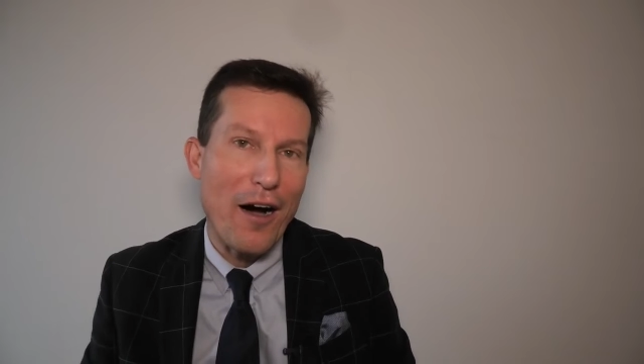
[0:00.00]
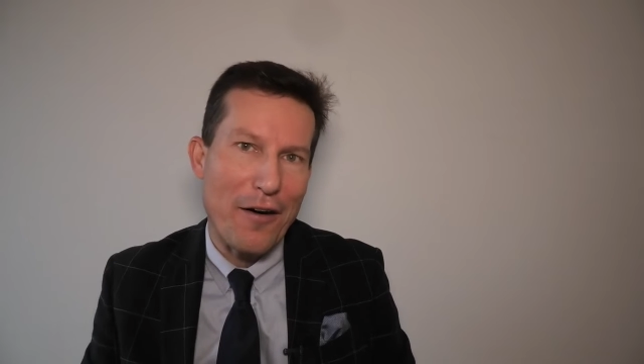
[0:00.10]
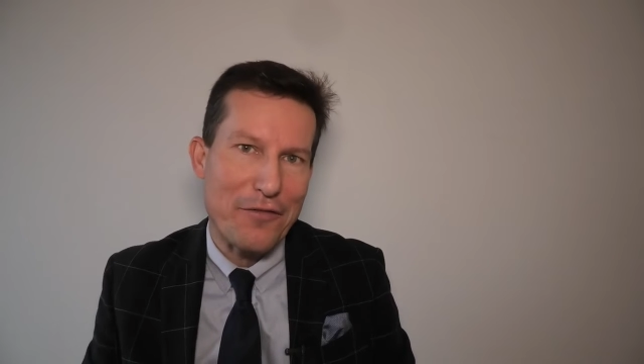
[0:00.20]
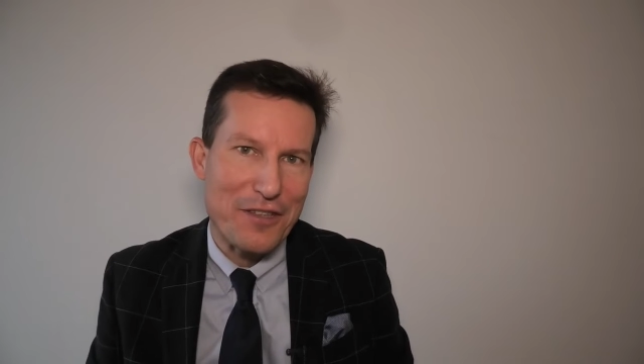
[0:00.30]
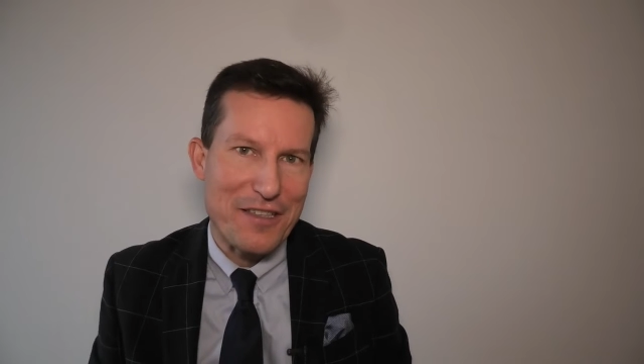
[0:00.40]

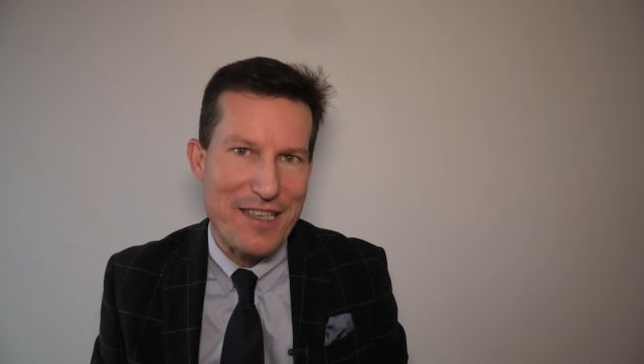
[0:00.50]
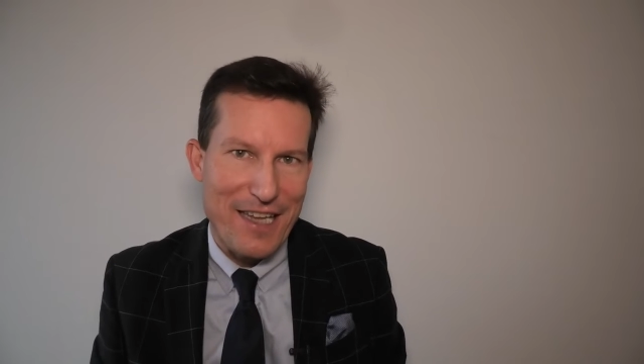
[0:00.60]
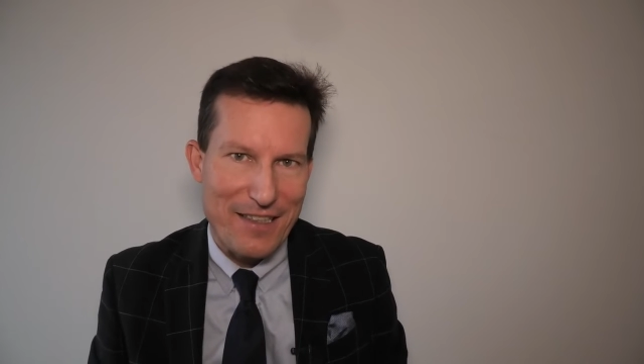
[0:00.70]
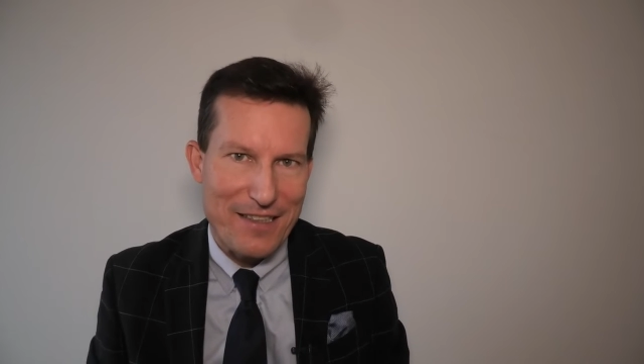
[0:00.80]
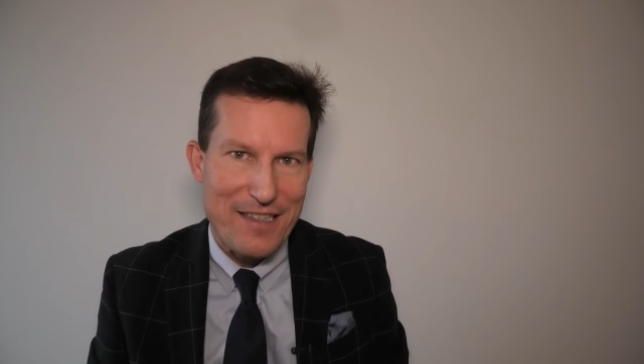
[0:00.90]
after
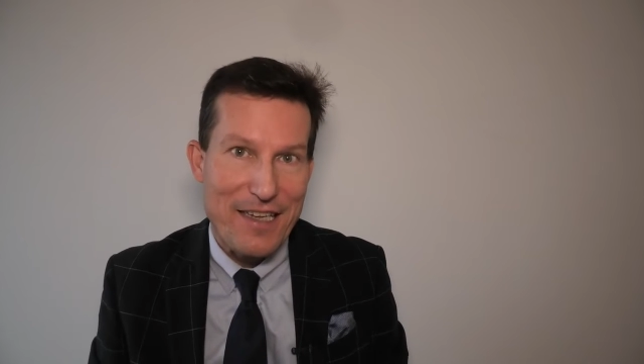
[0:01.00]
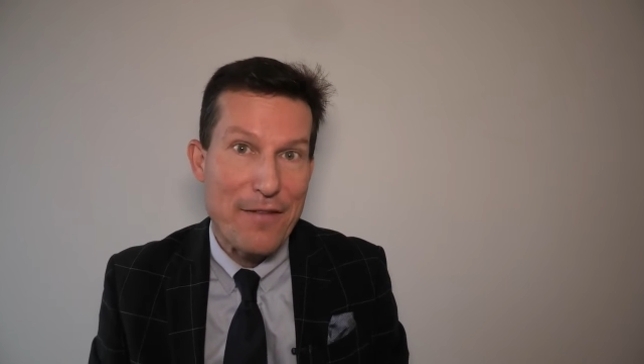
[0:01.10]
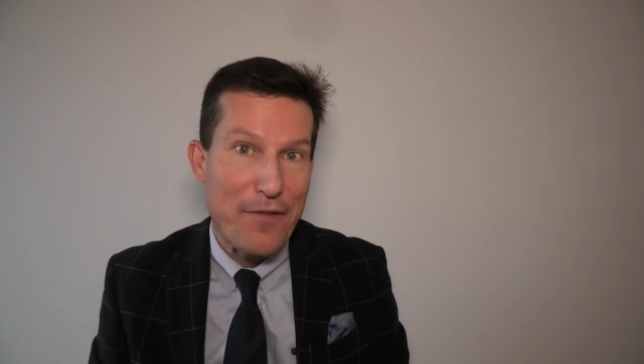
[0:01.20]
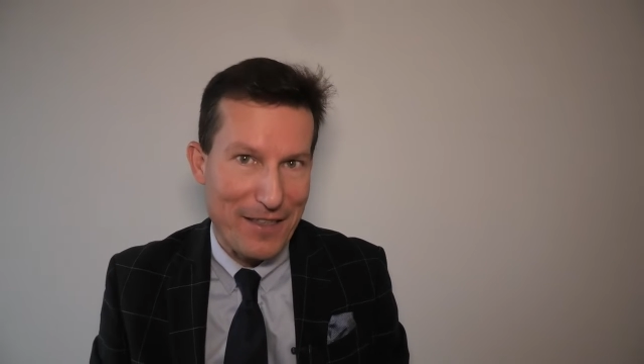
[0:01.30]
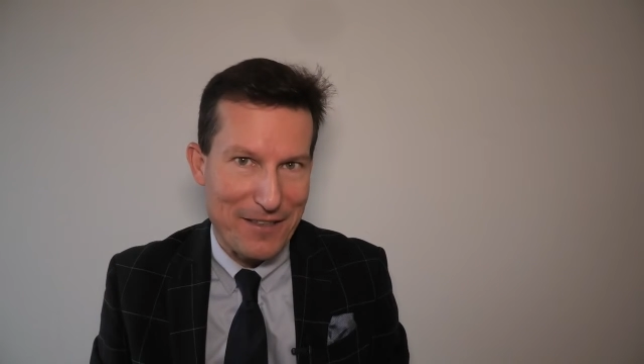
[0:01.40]
sales
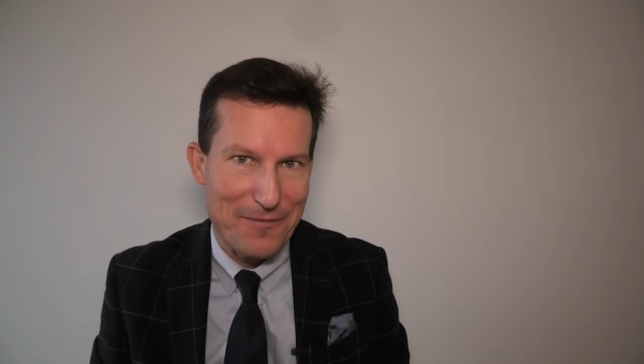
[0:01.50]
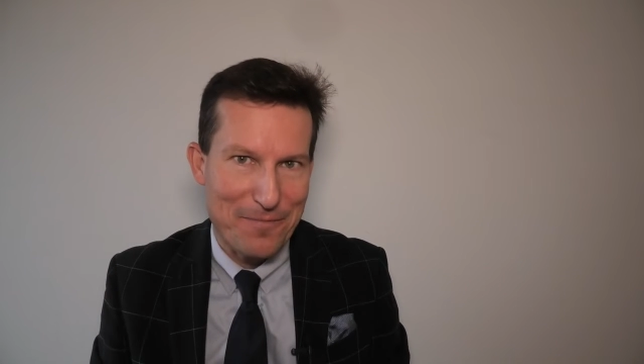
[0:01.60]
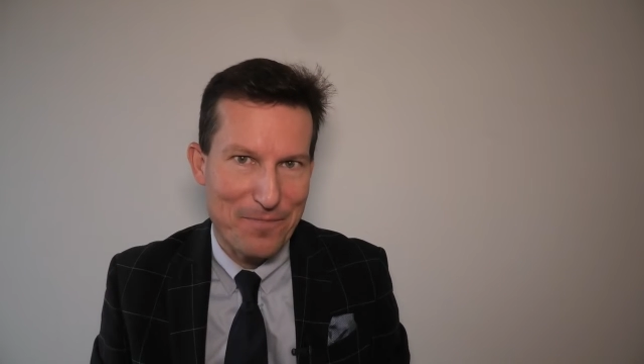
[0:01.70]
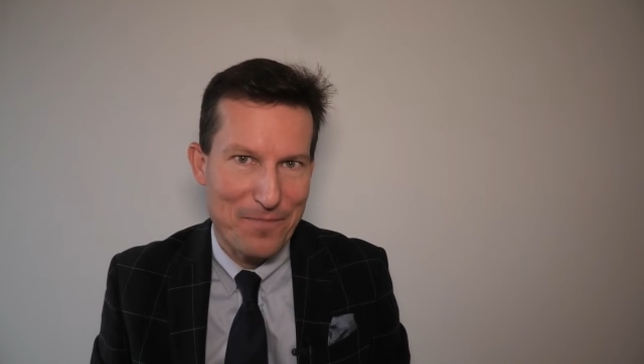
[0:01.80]
event.